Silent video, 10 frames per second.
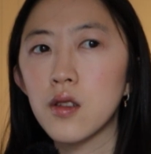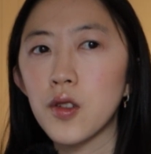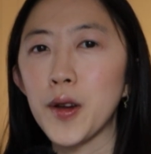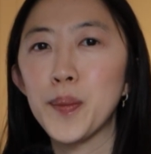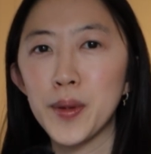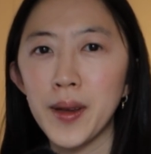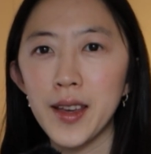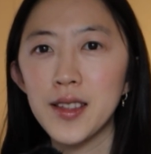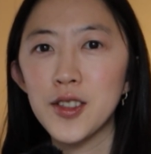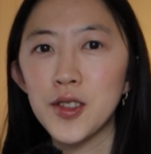great
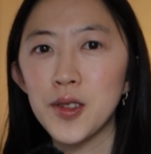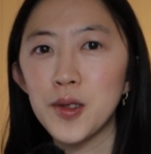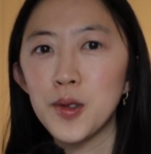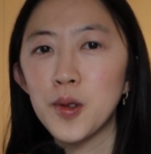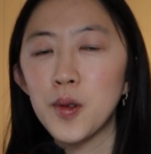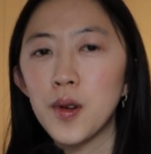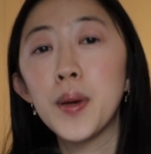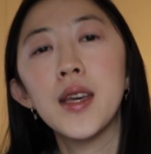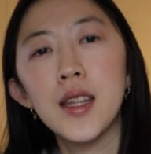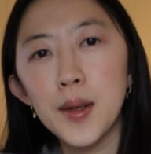place to
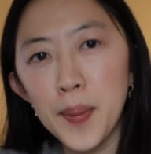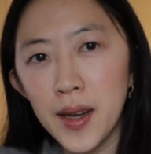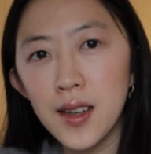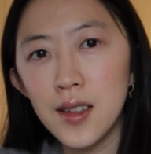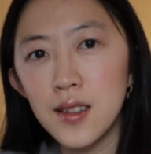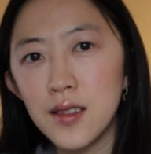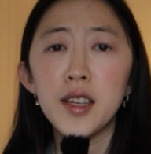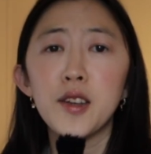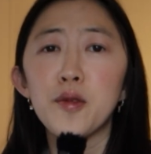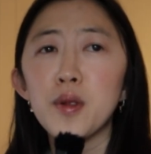be independent.
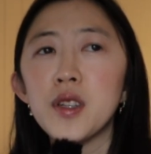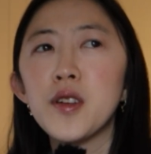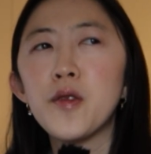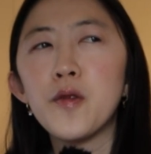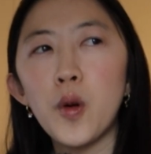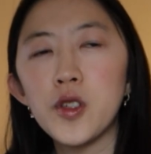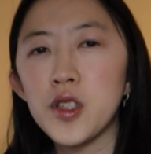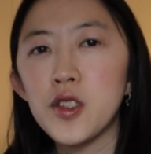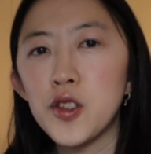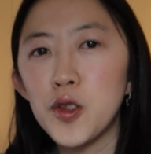Like, it really
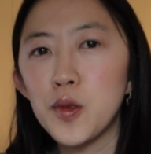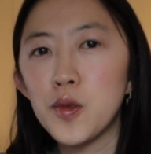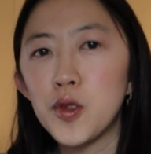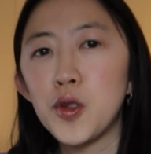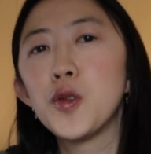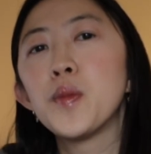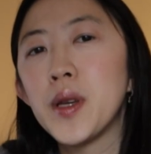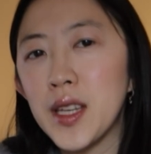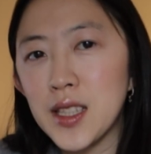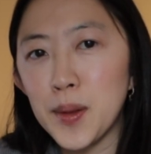forces you to
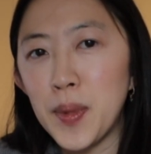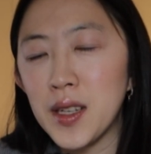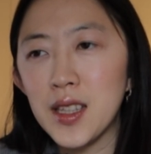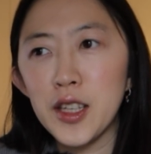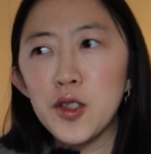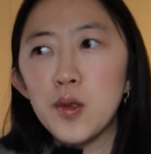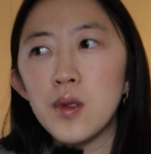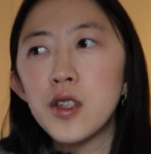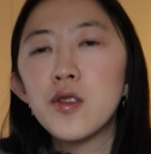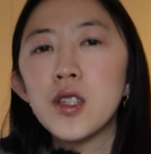be independent. Like, you
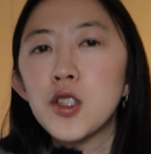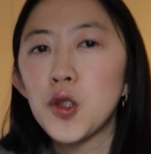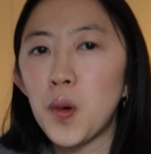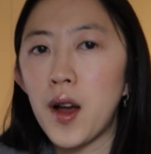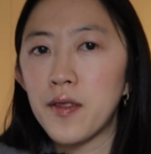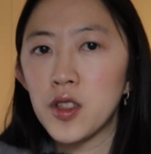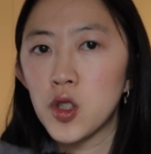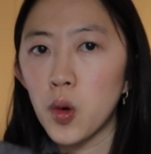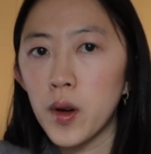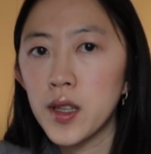literally don't have a
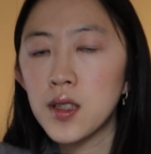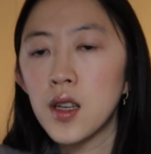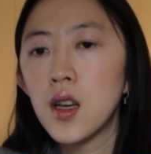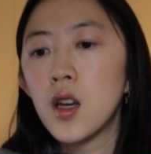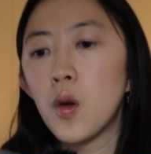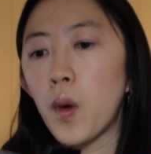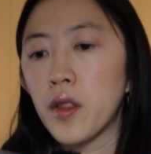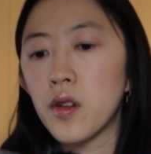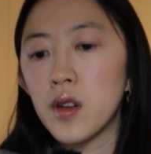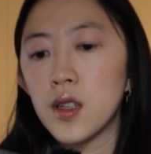choice,
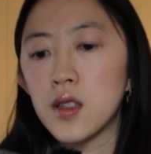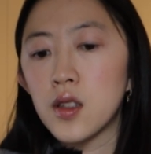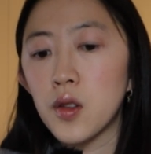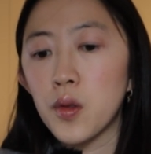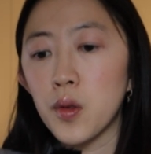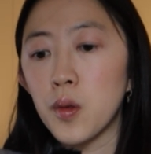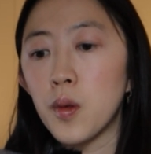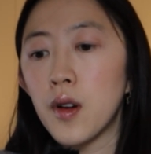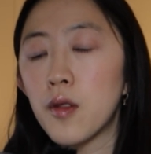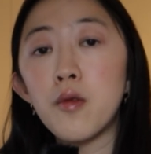whether it's
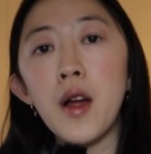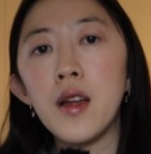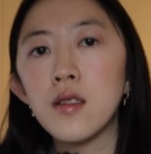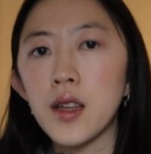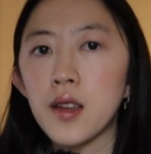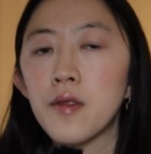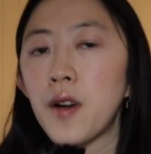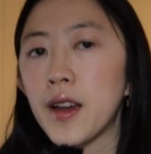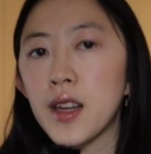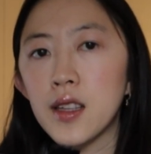through rent, like
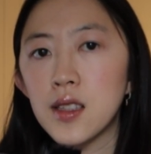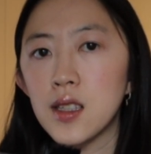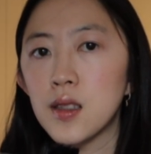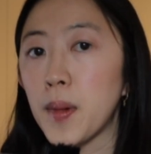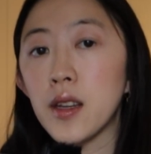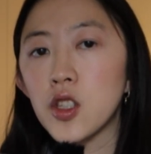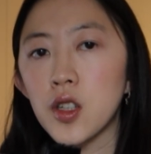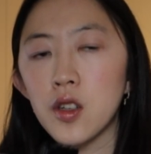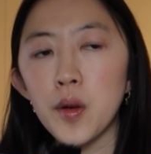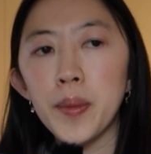finances,
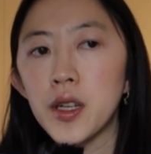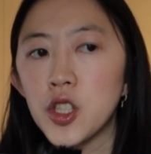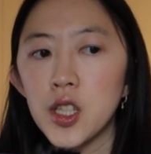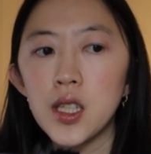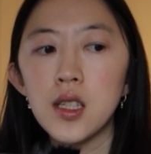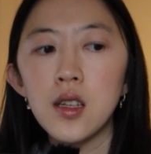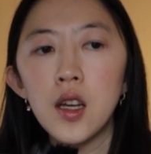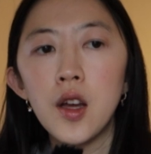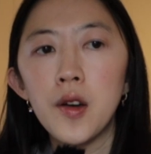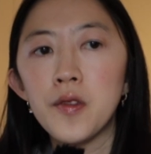managing your budget,
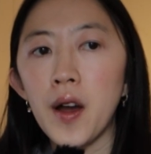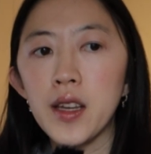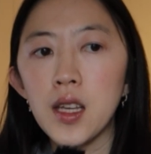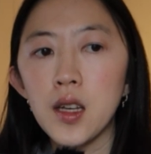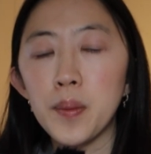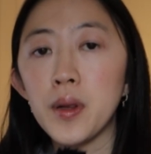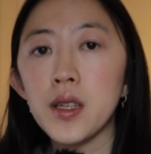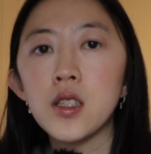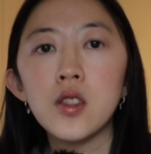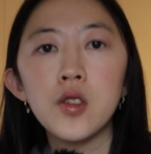finding a
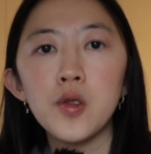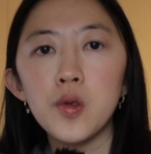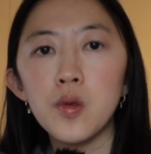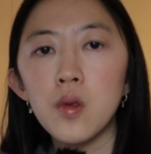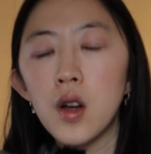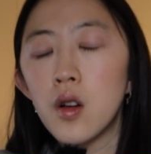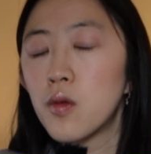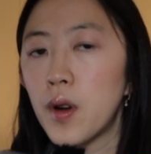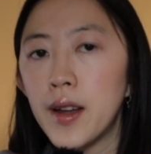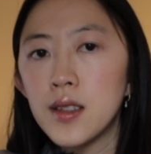place to
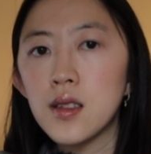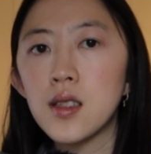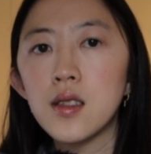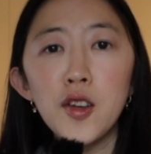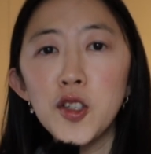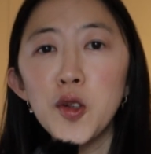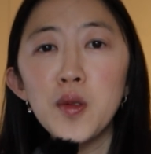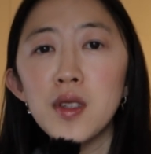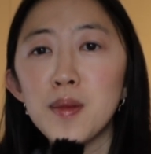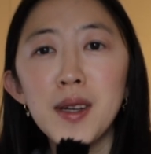rent. Also,
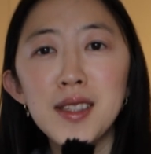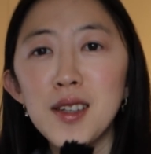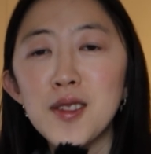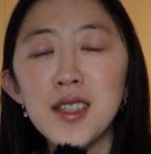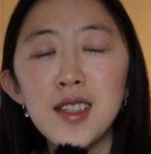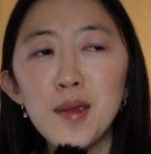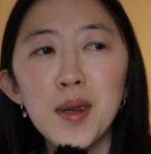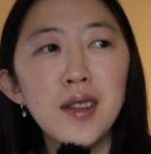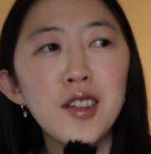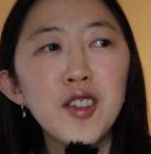this might sound silly,
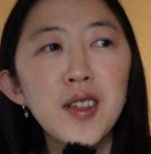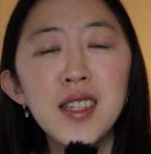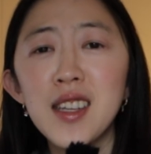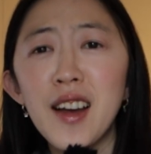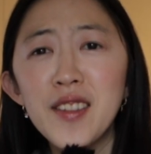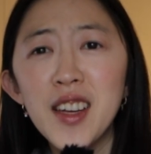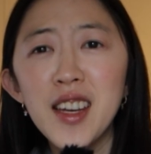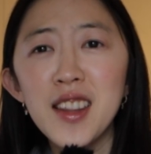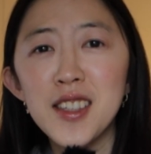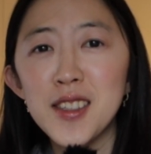but literally
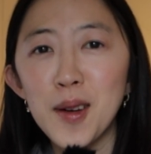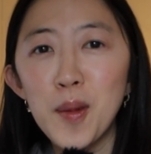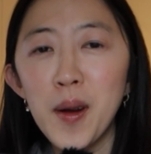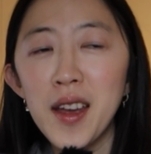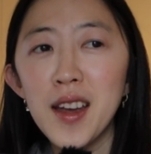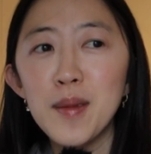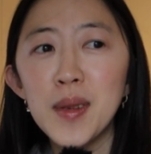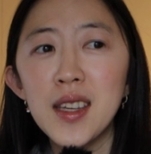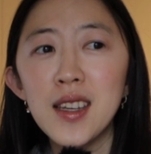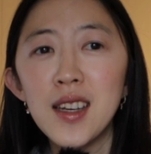navigating the subway. I
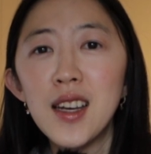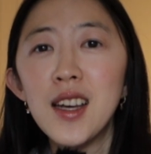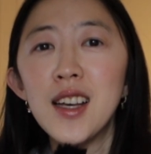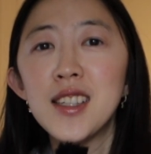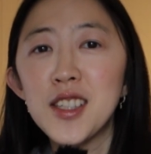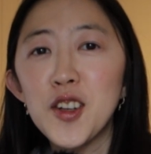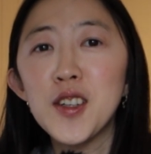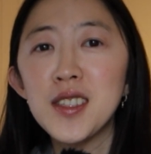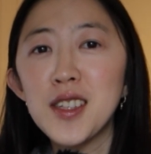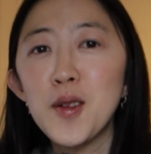mean,
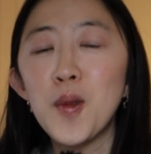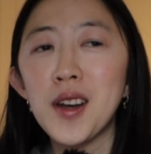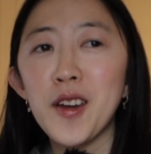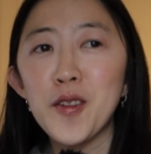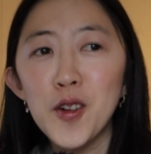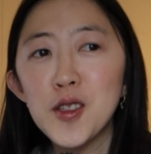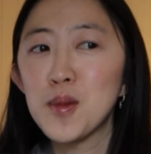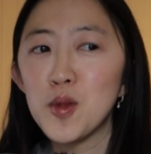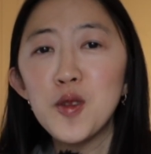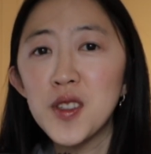seriously, when I first
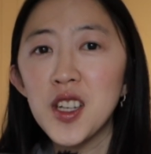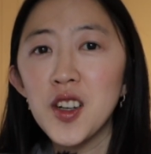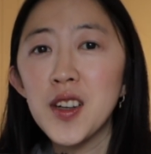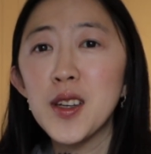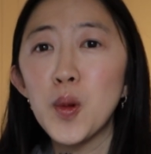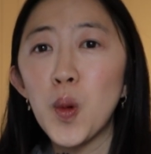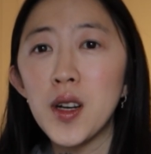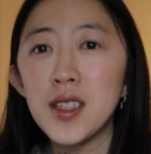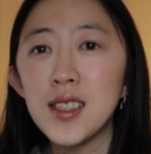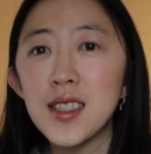moved here, it
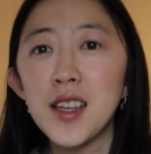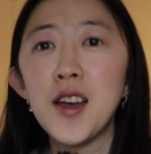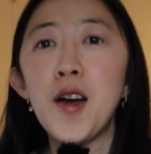was